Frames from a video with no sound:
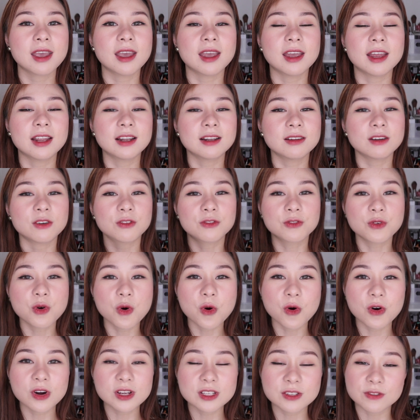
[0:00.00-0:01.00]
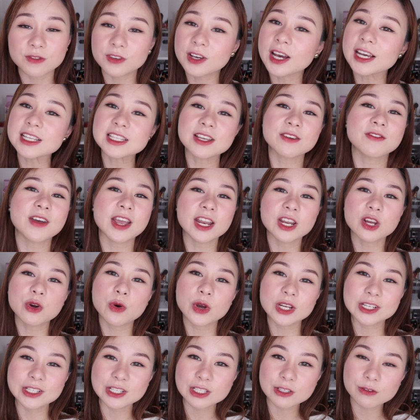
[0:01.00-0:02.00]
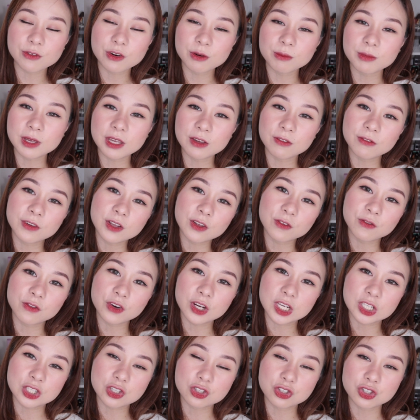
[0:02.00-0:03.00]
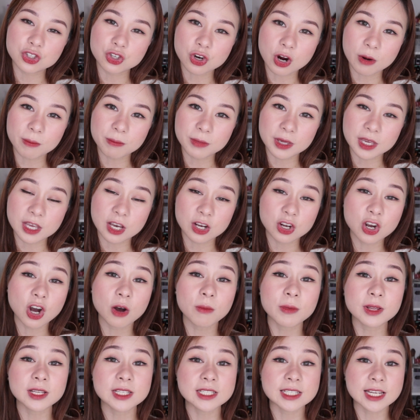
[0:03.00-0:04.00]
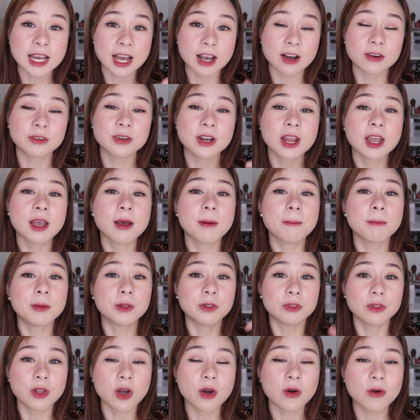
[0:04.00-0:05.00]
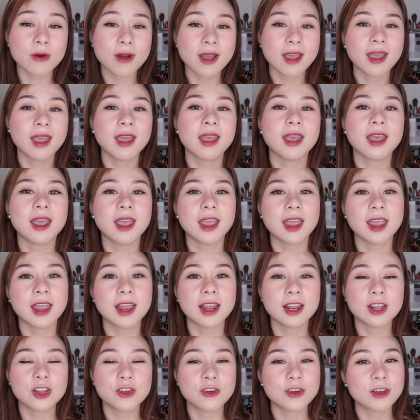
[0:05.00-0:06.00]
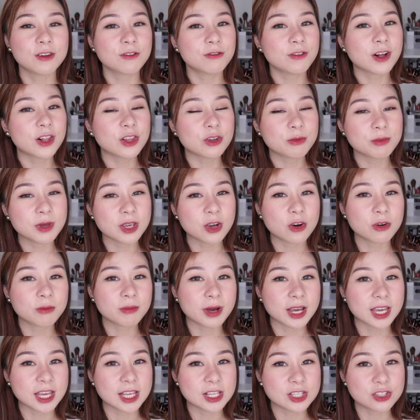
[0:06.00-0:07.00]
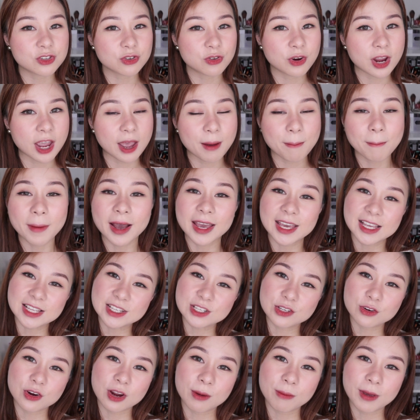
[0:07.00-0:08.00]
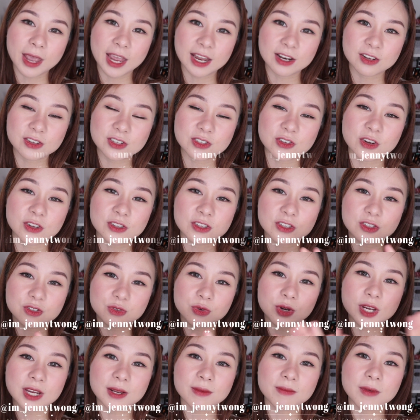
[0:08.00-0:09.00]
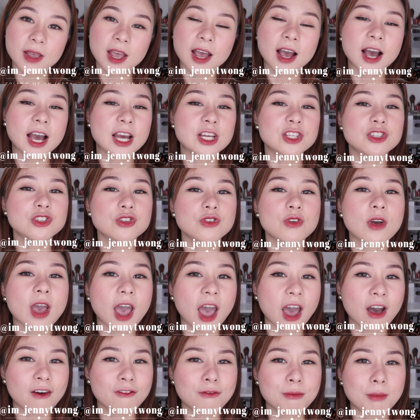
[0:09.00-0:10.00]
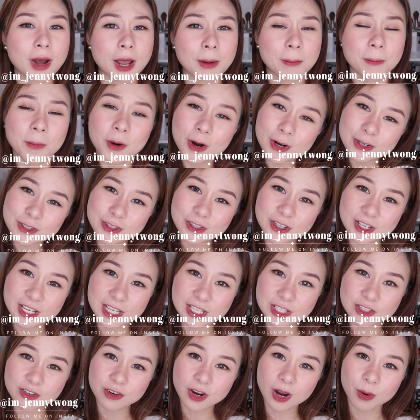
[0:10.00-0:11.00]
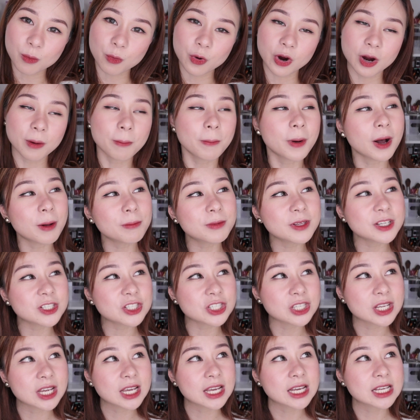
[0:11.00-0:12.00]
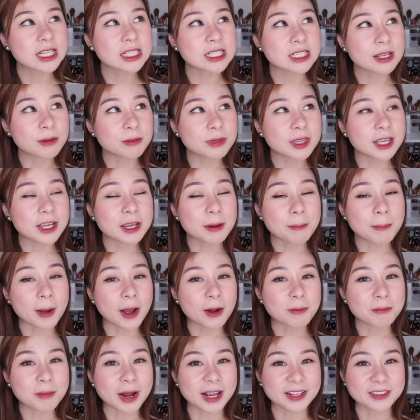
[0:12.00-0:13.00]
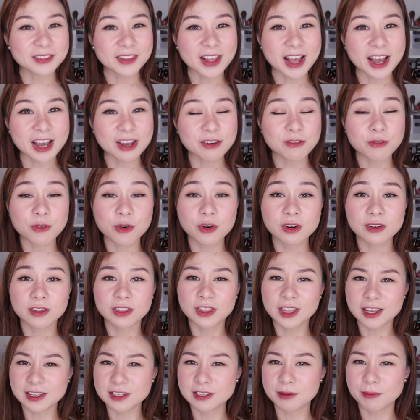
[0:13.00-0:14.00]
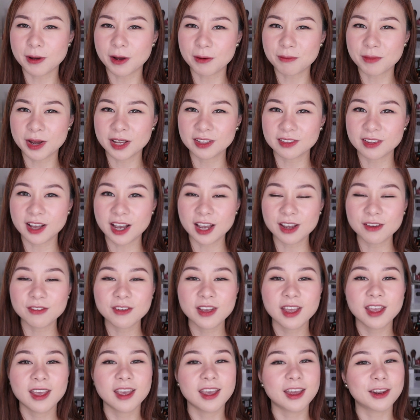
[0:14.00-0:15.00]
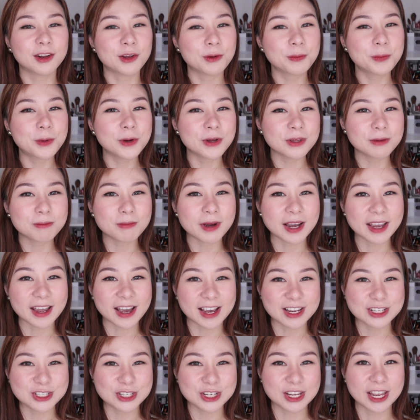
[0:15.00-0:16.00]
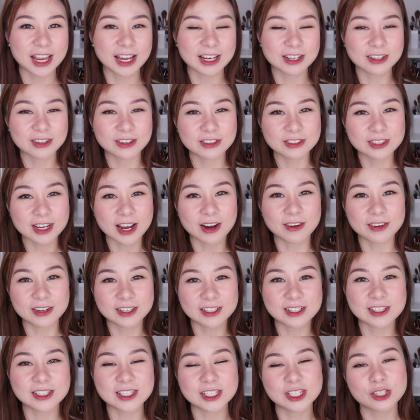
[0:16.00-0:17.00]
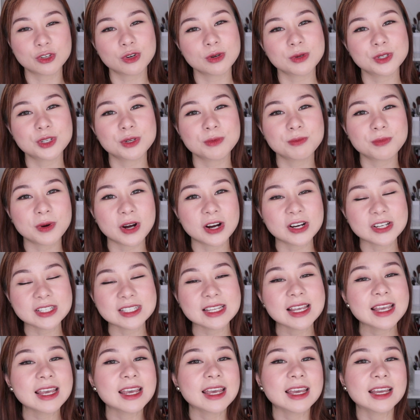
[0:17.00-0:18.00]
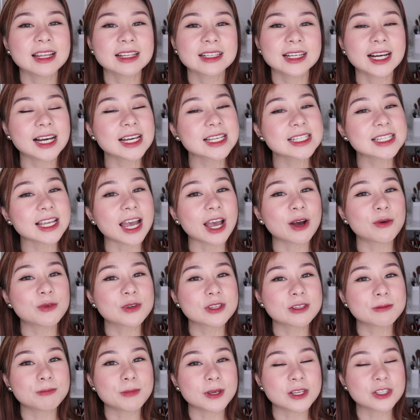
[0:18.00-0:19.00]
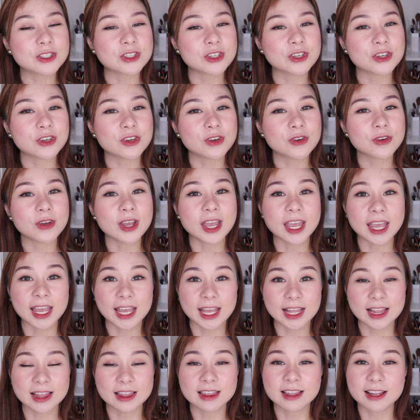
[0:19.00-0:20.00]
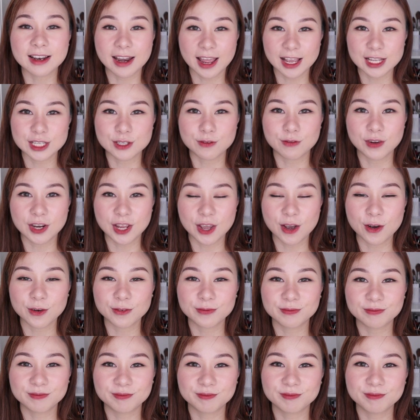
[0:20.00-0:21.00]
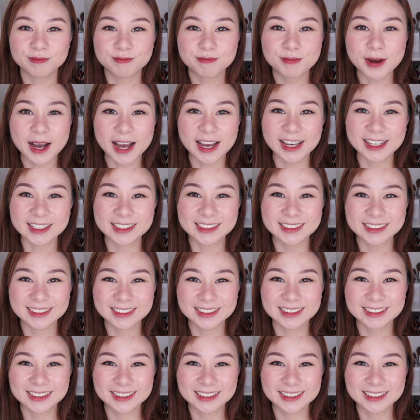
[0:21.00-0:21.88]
And of course, if you guys have any questions for me, feel free to drop me a comment down below. And you can follow me on my Instagram. My Instagram handle is on the screen. I do have my personal Instagram where I publish something about my life or things about my life. And I'll put my IG handle down in the description box. And guys, I will speak to you in the next video. Bye!